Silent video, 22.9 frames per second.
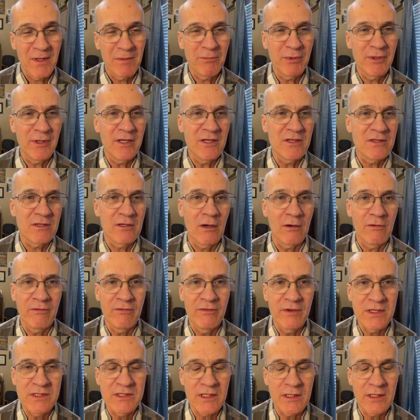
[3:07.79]
please go
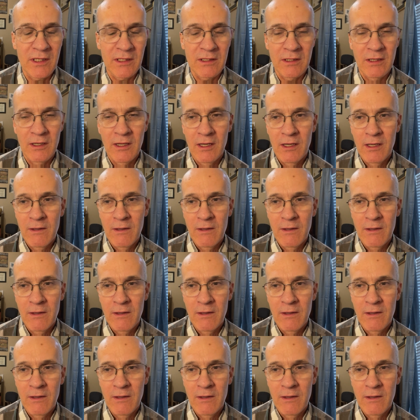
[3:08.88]
visit it